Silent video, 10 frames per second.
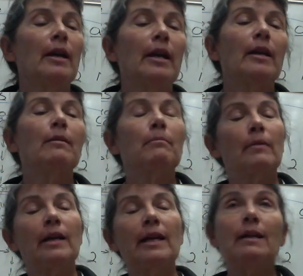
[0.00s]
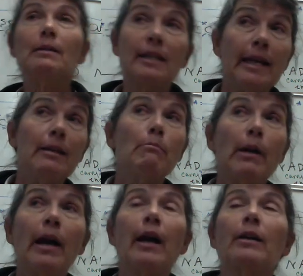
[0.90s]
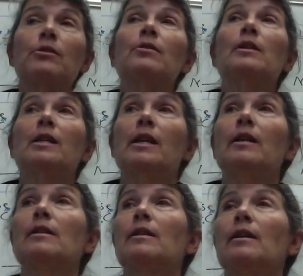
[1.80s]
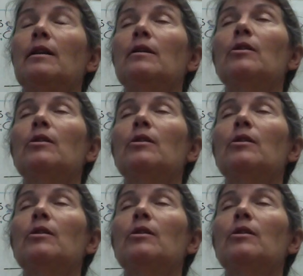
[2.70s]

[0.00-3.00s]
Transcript: And it might date back to the days in